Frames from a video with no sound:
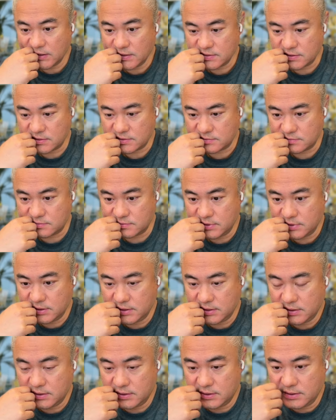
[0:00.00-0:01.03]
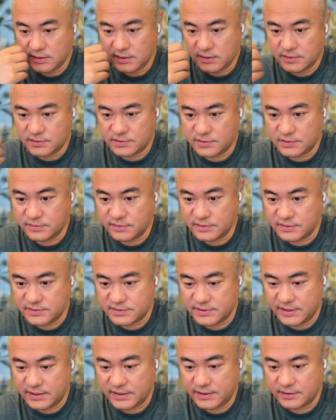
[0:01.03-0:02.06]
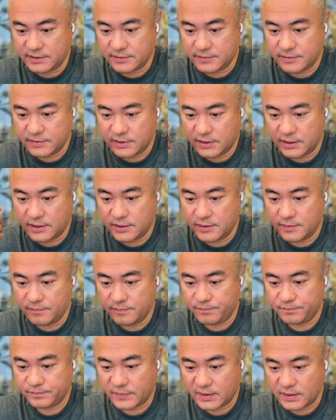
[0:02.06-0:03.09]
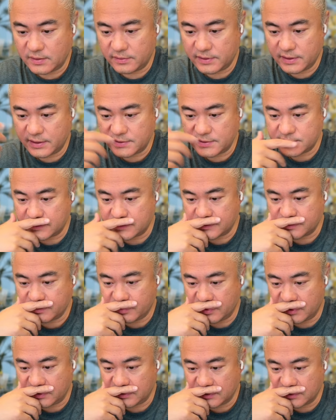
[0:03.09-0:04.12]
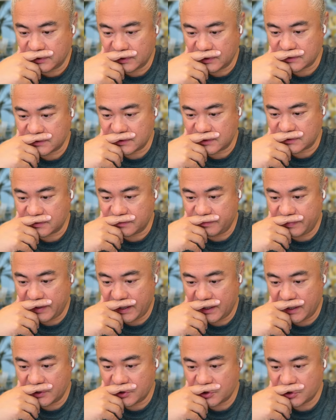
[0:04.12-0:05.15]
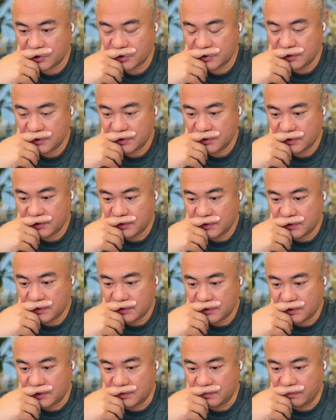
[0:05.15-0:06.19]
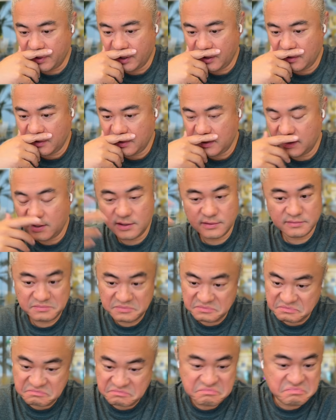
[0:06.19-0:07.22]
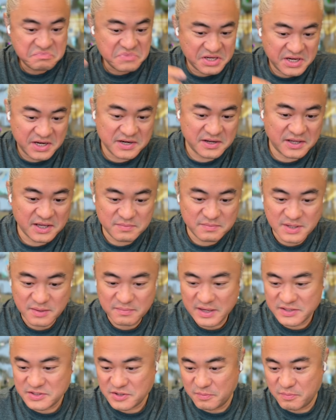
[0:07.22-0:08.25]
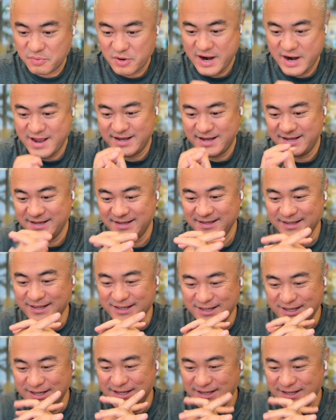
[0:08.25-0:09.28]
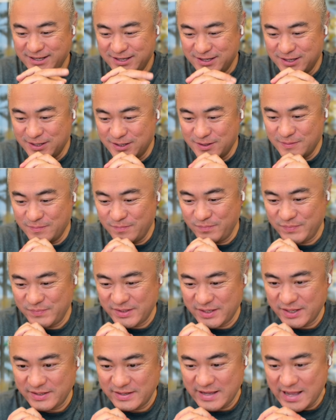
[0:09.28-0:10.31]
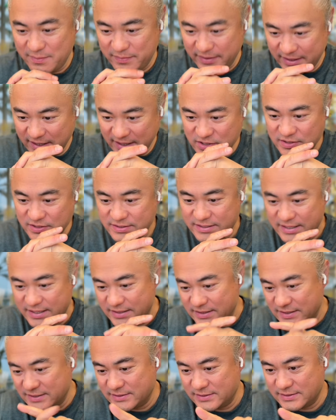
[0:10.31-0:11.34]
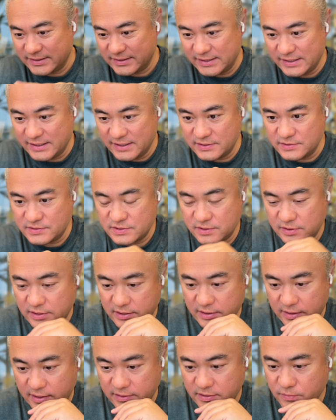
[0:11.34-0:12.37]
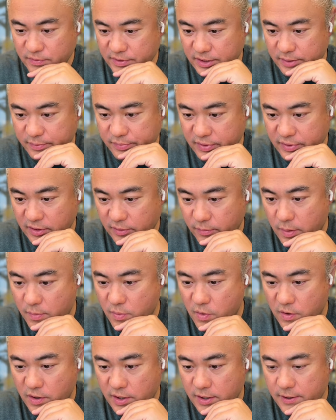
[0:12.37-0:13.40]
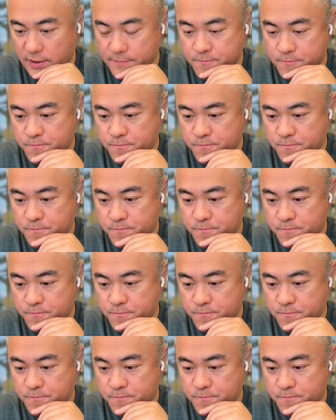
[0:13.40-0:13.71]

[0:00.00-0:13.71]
So it's It's doing its thing. Okay, so it's putting the next sets of batch in parallel. It kind of gave me a mental break. Getting application data again. So I think we're going to put a little bit more